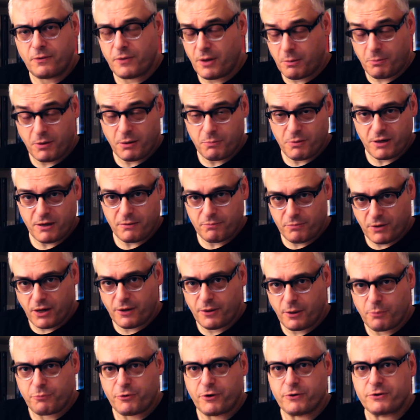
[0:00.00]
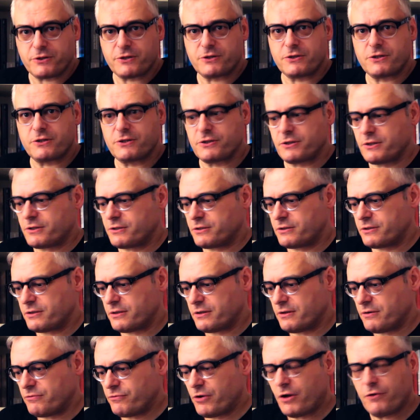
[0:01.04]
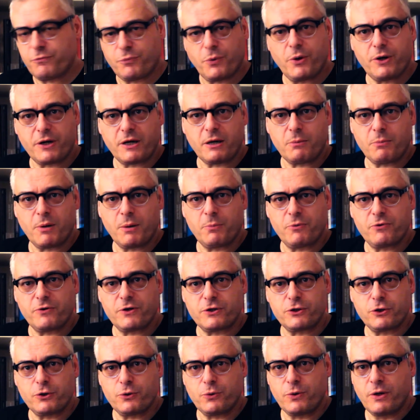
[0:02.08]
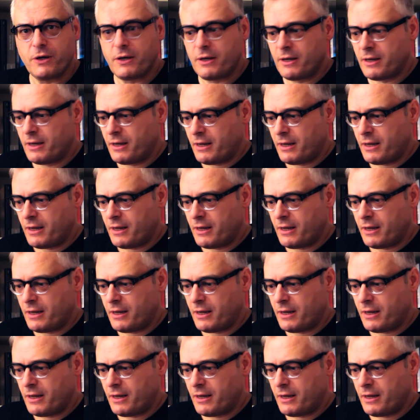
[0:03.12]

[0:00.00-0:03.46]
There may be other processors that involve working memory too,